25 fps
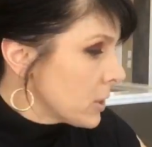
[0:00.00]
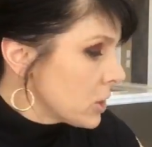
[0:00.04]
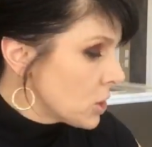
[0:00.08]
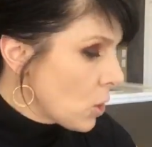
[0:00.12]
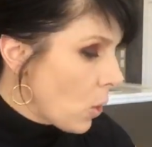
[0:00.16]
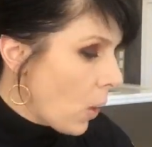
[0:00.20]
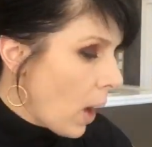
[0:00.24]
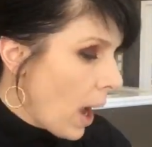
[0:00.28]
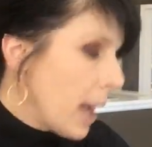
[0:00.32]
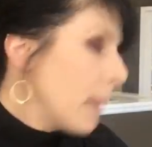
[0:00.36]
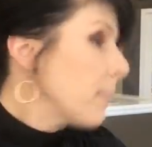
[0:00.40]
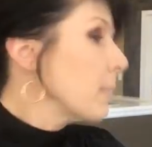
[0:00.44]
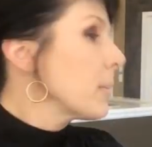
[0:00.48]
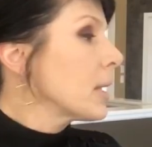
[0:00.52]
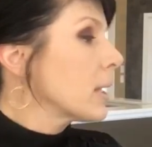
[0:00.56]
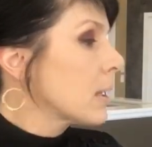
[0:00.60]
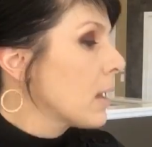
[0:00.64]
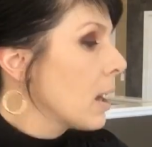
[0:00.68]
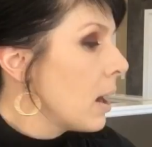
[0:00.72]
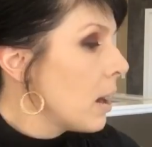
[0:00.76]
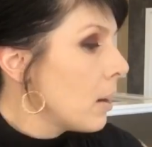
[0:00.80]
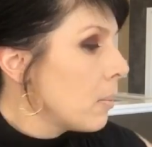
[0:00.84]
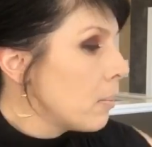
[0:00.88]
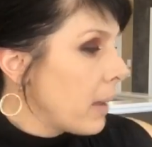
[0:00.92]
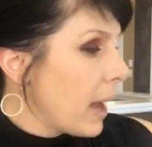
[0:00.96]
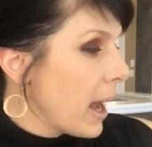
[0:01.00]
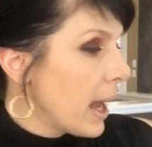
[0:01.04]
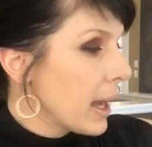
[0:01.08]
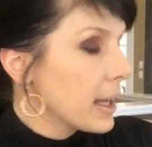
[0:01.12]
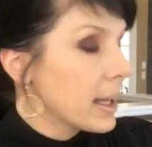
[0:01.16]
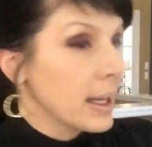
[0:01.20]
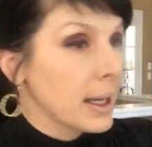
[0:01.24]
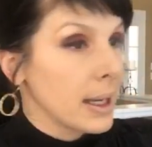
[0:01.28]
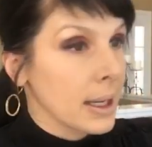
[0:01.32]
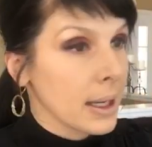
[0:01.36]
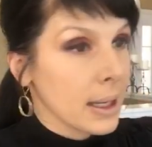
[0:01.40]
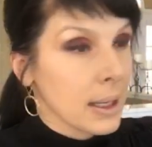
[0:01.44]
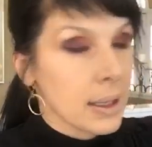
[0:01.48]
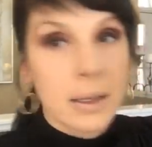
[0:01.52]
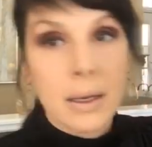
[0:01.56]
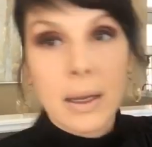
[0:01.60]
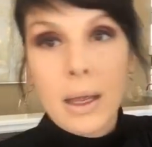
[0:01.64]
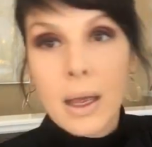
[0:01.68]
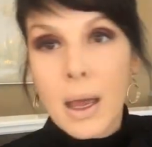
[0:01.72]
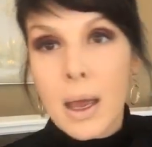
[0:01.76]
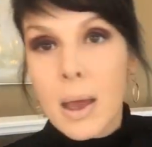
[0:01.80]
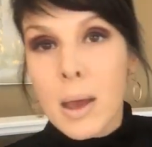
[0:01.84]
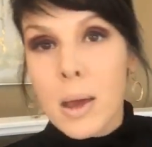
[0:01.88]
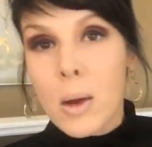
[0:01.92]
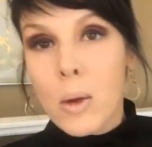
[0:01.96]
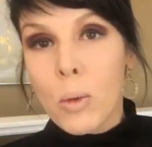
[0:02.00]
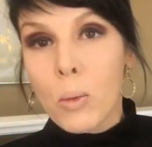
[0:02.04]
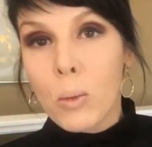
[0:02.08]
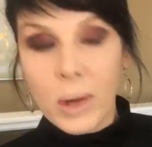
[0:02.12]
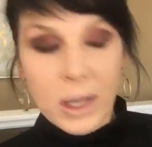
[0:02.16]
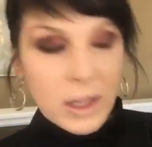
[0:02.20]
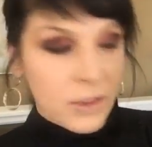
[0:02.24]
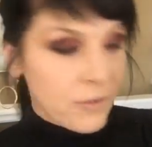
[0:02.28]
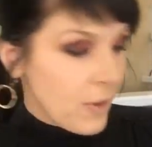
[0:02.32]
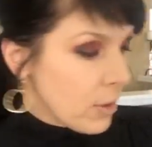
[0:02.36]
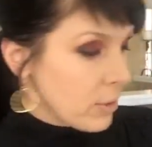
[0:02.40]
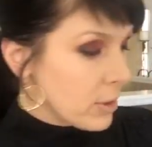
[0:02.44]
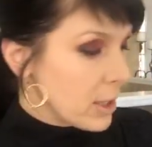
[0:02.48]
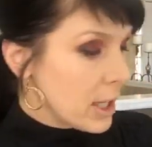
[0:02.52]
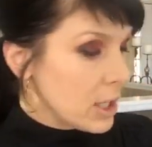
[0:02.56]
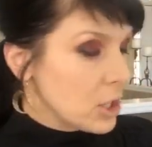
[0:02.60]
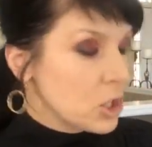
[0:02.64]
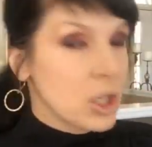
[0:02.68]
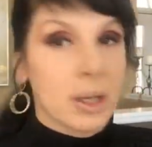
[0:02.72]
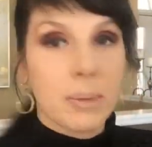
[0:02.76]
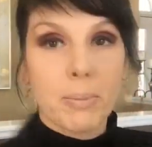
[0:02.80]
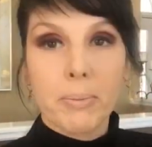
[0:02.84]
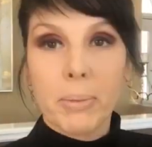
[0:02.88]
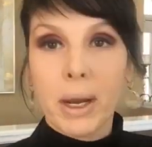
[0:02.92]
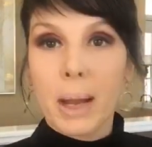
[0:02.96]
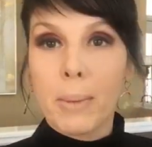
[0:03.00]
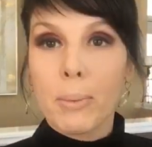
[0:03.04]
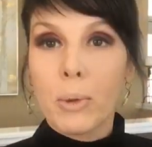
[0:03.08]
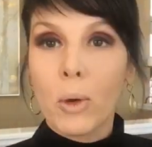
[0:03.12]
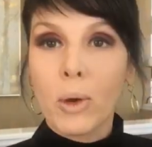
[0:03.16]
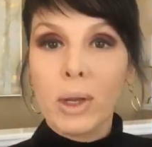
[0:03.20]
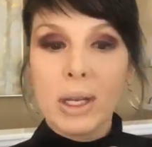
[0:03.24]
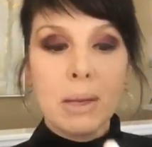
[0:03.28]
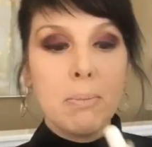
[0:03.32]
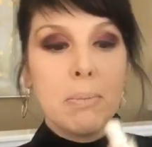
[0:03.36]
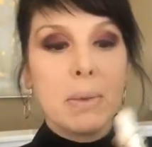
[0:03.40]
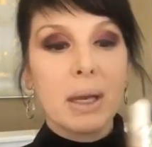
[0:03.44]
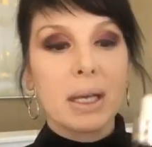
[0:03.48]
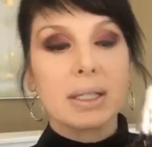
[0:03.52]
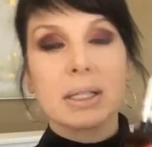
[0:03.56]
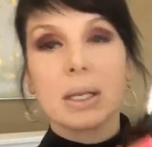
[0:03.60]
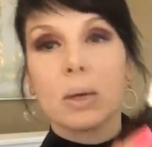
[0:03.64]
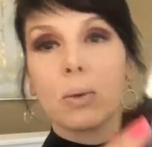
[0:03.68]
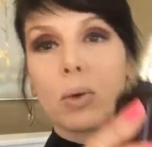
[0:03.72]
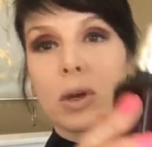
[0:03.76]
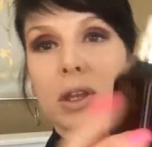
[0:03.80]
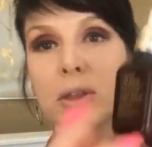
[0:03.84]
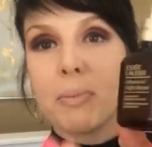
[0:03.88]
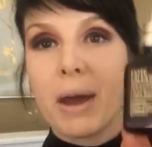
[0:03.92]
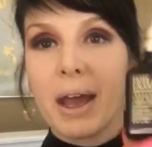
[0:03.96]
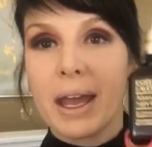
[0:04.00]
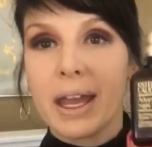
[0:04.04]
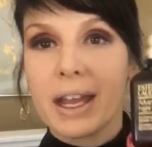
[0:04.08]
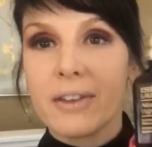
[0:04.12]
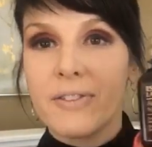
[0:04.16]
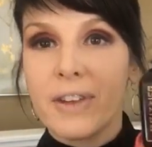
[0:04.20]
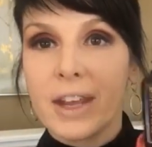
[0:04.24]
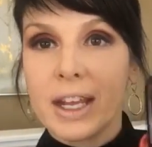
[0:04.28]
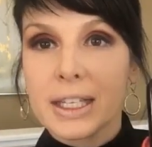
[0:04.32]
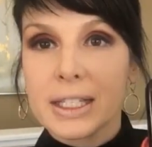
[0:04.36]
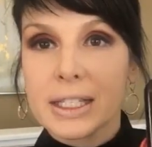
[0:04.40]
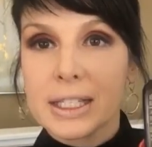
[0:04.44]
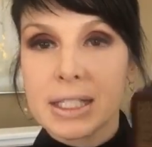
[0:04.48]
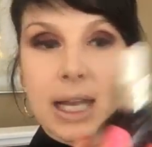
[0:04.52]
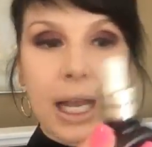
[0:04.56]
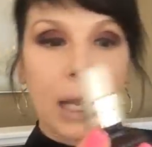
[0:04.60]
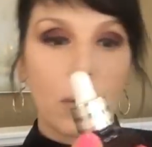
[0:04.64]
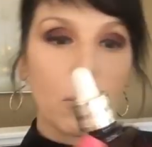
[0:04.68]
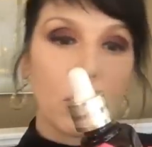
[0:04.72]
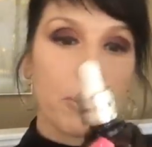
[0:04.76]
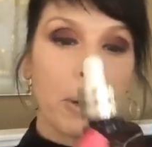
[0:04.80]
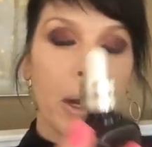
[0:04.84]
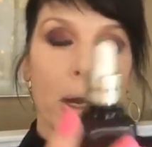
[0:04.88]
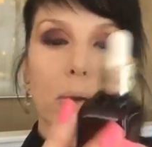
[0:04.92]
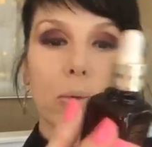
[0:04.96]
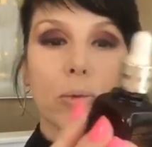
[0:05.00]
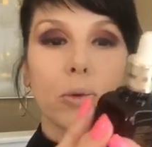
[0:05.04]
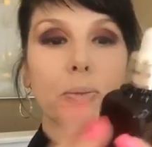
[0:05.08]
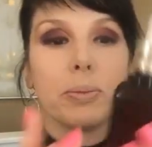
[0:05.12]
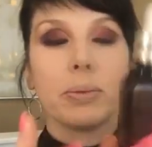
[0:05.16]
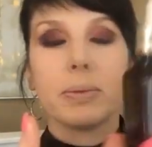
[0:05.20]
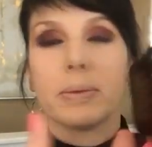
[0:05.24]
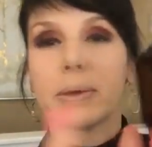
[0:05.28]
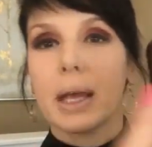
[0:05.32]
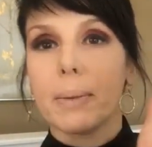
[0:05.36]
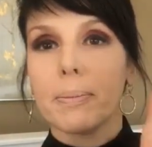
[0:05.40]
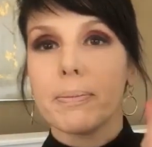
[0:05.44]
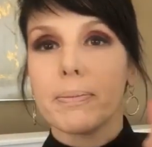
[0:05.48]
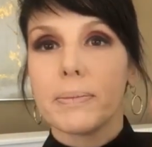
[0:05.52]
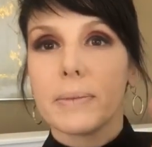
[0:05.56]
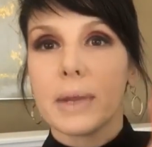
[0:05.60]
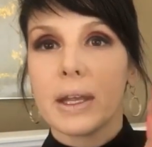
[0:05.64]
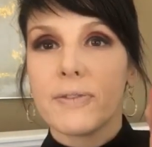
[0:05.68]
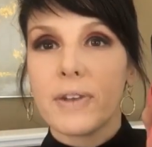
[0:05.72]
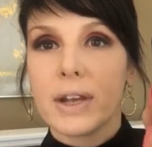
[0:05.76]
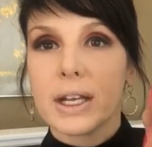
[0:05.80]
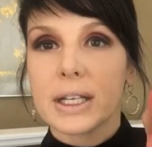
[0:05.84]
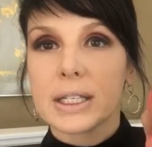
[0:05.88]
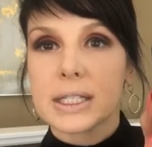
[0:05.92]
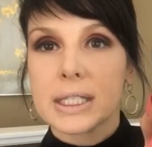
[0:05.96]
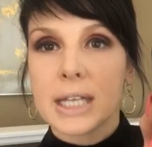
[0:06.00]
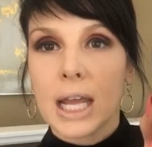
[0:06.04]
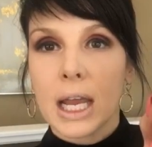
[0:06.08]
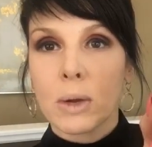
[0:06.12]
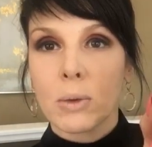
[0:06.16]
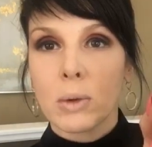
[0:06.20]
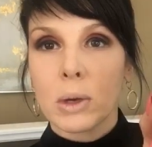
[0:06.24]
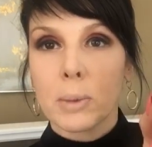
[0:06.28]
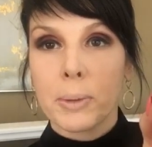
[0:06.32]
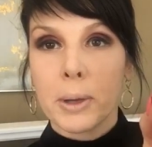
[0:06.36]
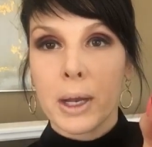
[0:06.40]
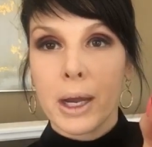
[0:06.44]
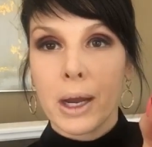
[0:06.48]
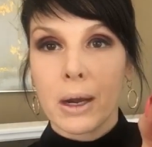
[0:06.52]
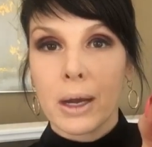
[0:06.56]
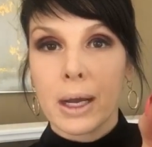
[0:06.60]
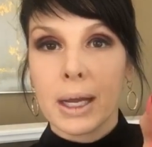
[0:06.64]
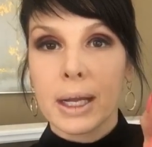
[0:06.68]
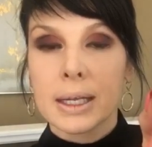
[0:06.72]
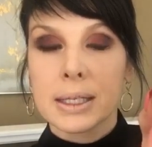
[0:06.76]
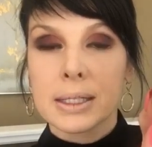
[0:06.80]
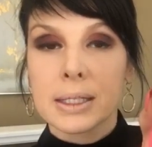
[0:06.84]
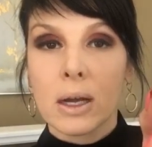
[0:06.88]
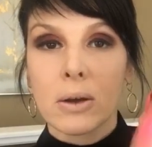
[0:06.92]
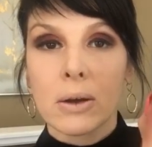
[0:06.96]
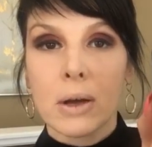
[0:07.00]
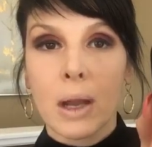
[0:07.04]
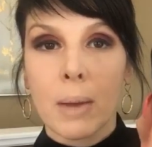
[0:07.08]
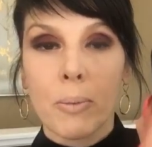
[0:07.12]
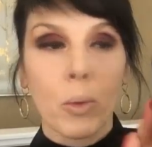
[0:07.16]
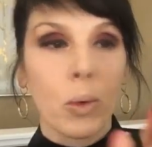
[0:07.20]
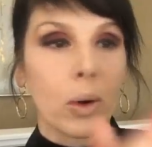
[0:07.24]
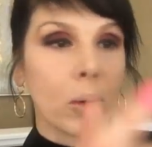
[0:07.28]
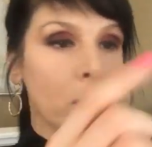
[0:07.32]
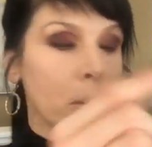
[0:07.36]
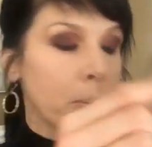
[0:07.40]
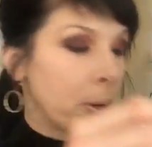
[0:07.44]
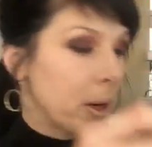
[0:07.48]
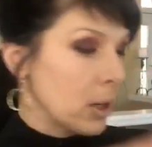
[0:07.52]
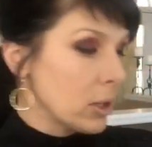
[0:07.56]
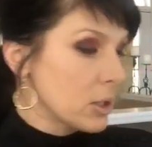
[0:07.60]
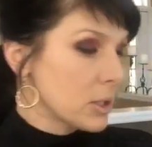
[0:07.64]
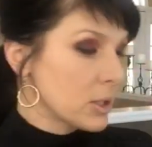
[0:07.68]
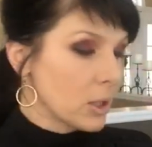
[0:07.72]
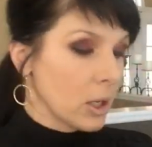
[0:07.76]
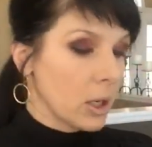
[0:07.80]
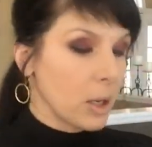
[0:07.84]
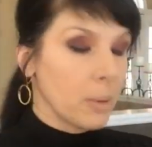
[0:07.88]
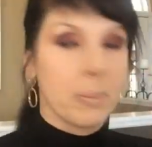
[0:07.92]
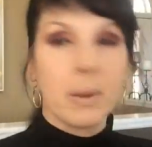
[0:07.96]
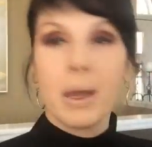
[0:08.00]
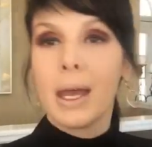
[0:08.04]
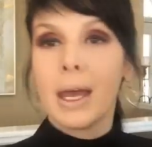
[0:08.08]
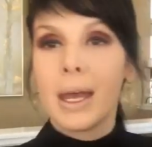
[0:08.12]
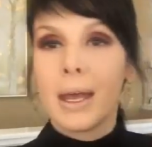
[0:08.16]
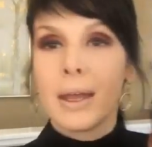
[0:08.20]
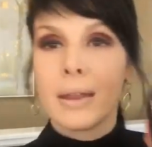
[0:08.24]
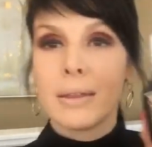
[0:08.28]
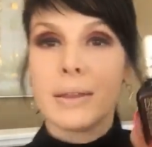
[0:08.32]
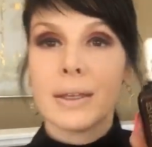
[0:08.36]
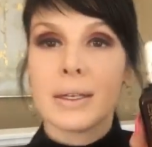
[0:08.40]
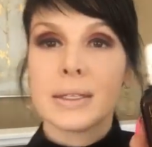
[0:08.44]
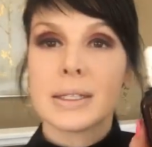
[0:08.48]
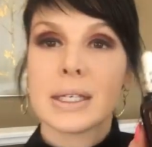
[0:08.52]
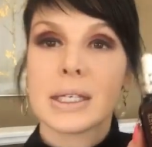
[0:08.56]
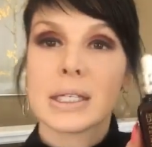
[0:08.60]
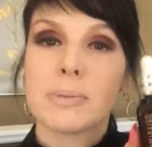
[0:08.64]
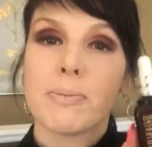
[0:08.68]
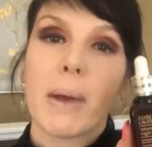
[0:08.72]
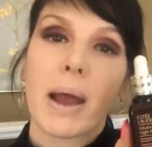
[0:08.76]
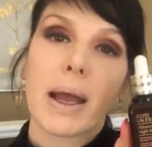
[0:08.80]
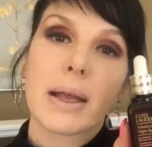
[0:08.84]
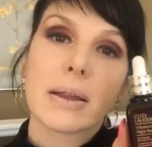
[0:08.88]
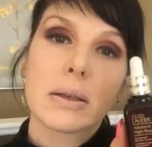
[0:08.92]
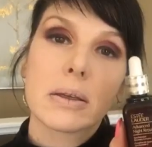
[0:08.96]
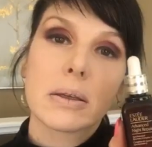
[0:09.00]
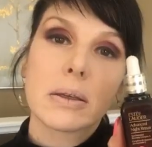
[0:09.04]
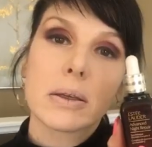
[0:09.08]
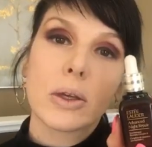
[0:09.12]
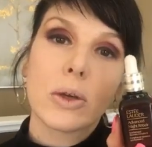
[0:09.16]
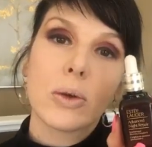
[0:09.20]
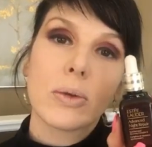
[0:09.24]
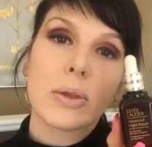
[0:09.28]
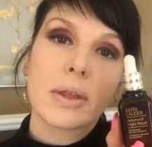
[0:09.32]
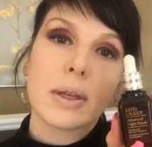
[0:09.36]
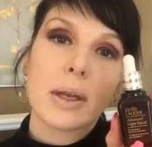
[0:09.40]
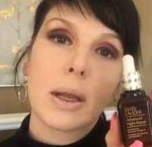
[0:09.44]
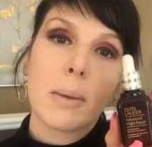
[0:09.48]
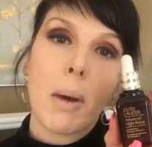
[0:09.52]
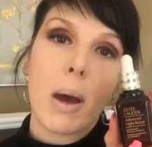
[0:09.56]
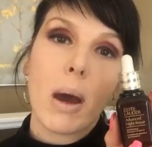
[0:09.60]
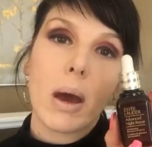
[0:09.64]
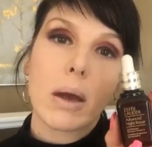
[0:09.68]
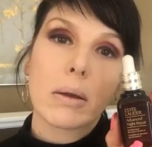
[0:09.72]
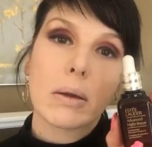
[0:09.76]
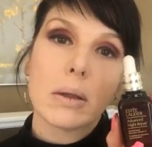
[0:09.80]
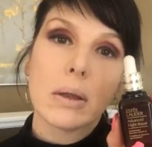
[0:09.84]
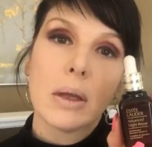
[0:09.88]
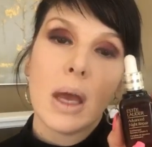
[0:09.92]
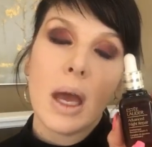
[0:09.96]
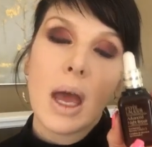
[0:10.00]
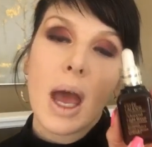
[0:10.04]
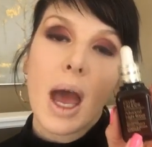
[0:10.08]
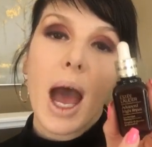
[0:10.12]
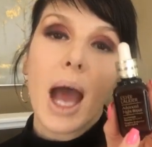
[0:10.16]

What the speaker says: So I'm gonna come back in with foundation, but I'm going to mix it with my Advanced Night Repair. Ooh, yep, Advanced Night Repair. It is our #1 repair serum. This is my little youth in a bottle.